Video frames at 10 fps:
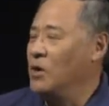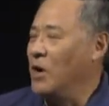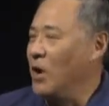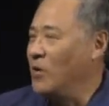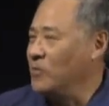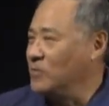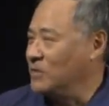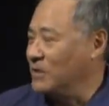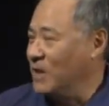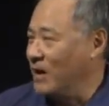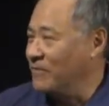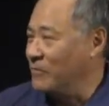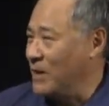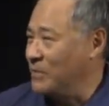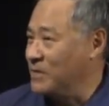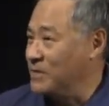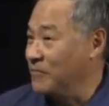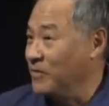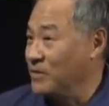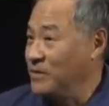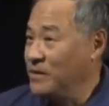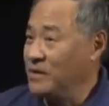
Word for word: our life might be different